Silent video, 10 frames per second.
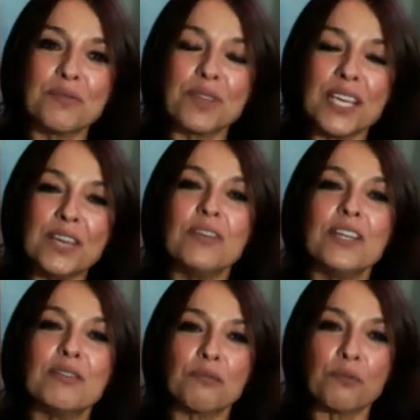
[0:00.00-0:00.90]
even
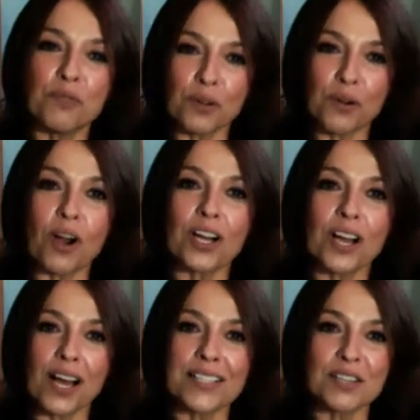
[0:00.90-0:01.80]
if there are
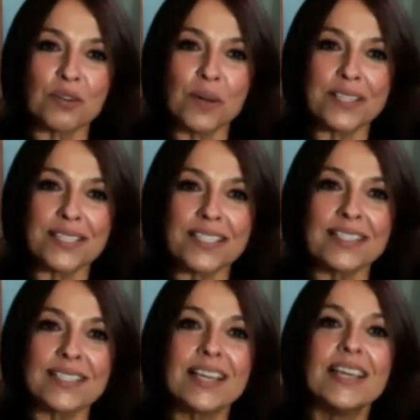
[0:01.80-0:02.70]

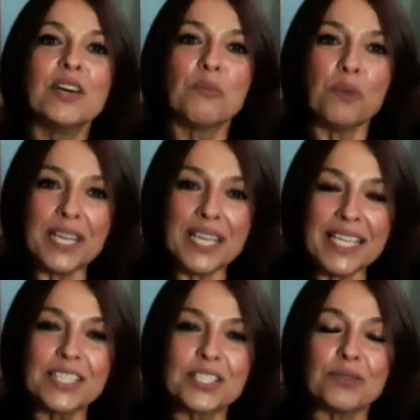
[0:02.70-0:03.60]
consequences, we
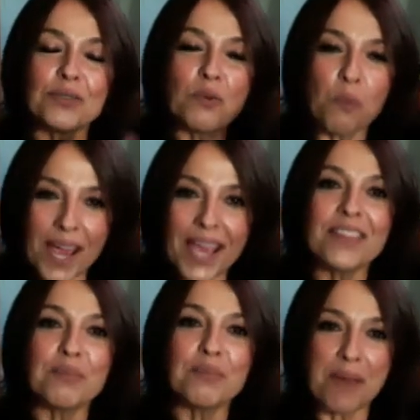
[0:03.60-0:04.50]
need to weigh
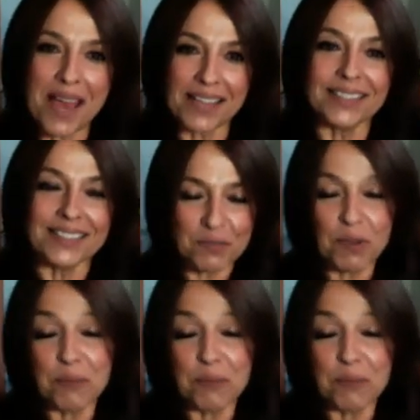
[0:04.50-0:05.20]
the balance. We